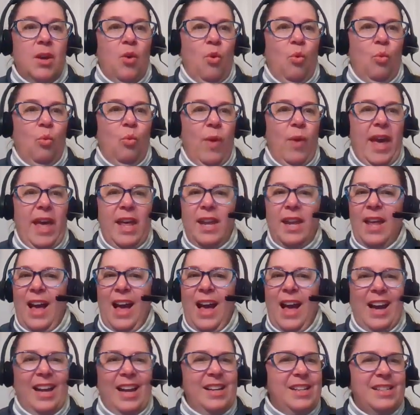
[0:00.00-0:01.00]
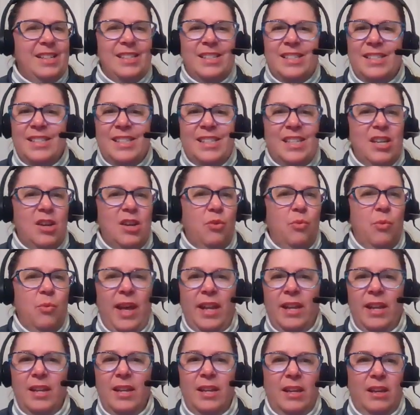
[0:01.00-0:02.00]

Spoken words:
When? I didn't see a when in